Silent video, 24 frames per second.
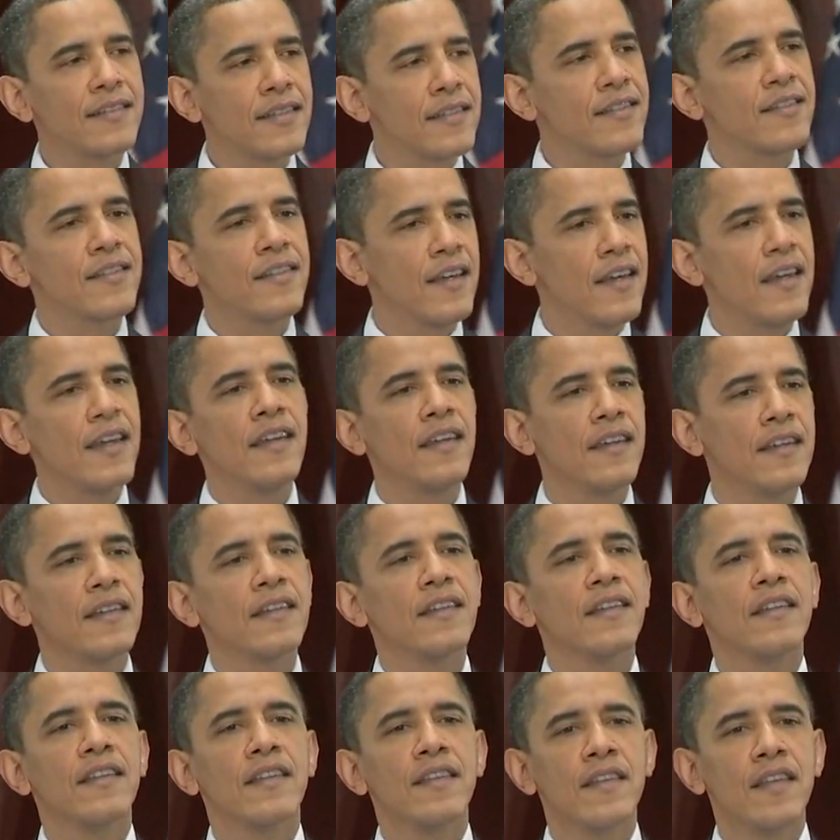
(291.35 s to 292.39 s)
to see
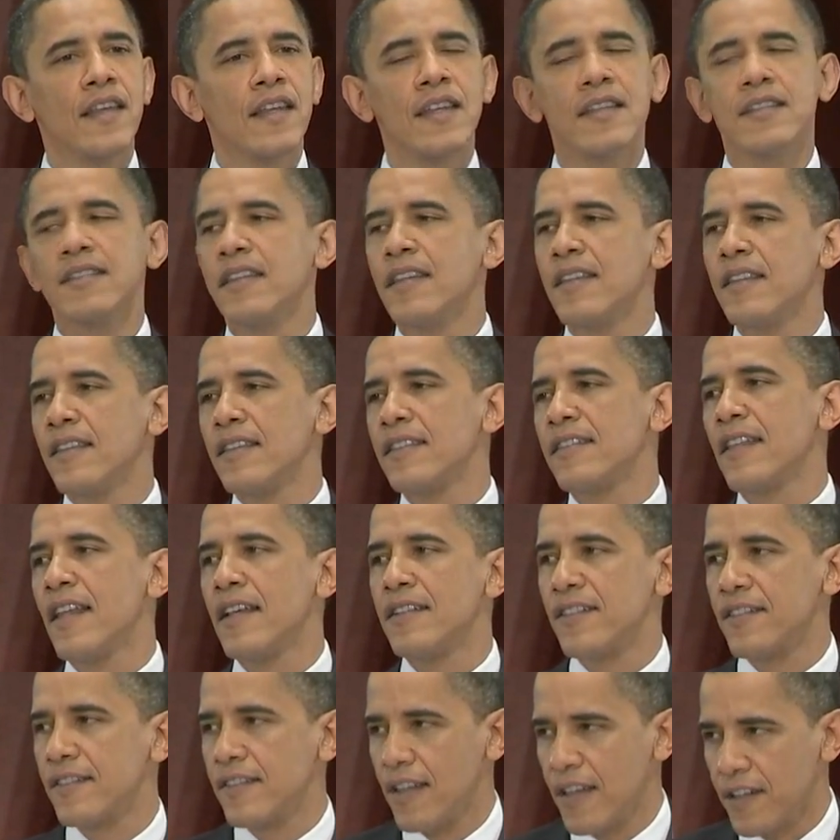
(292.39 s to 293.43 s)
that isn't in this
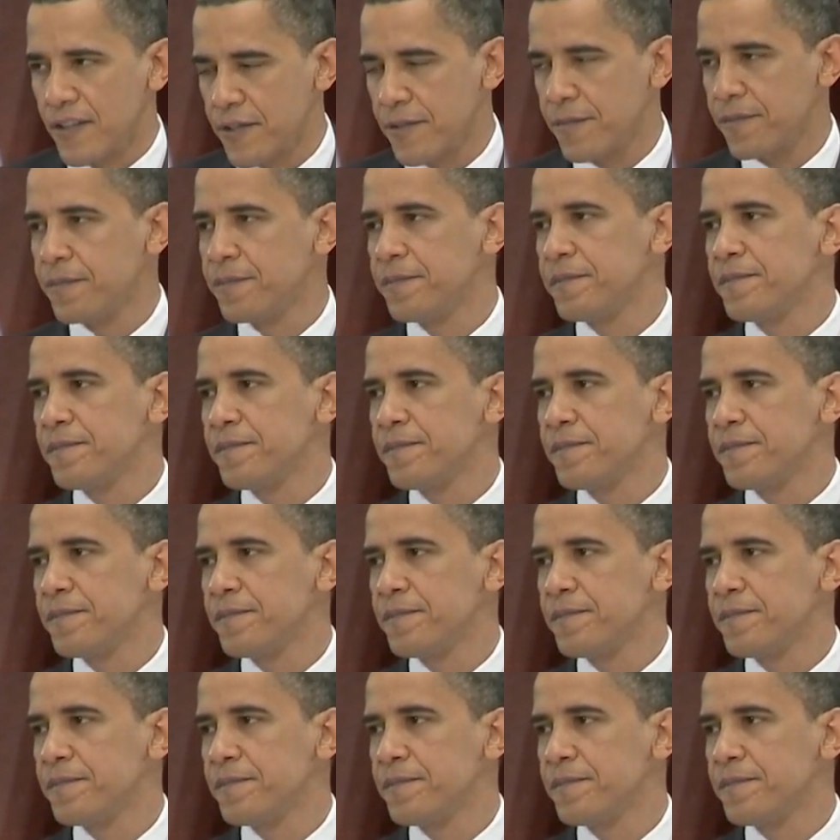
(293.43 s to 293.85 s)
legislation.